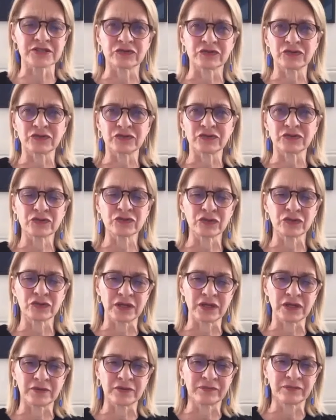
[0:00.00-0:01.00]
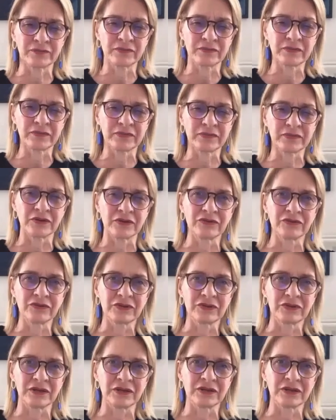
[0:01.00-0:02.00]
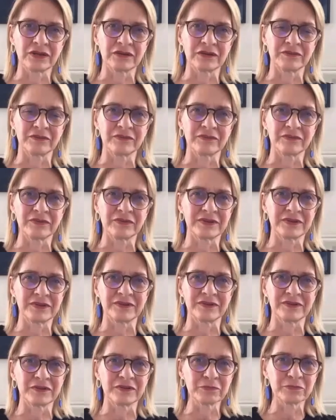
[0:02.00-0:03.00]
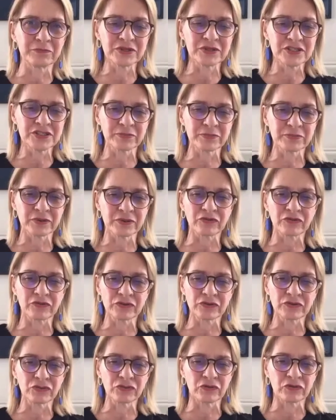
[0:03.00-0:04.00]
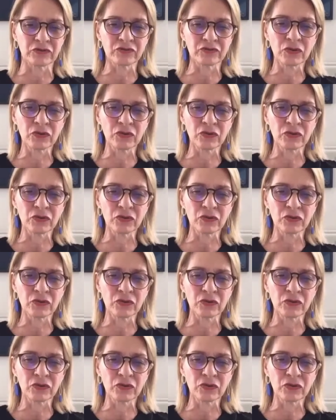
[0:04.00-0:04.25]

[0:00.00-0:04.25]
So first of all, the principle of the rule of